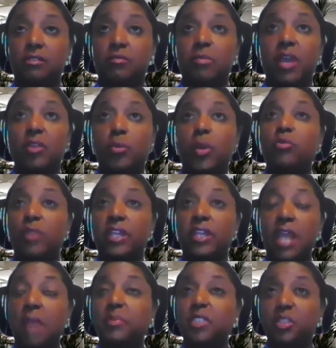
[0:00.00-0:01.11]
By the way, red
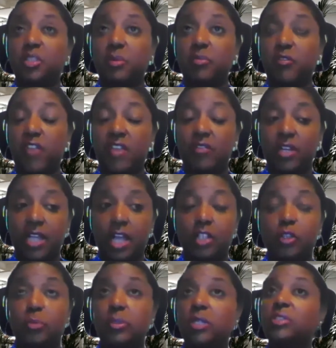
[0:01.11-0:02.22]
happens to be my favorite color,
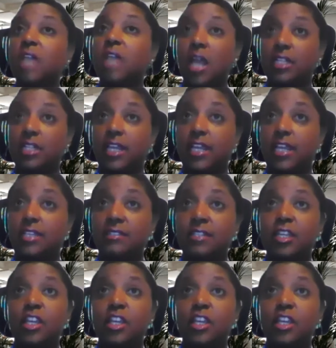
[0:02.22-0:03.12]
but it was the holidays.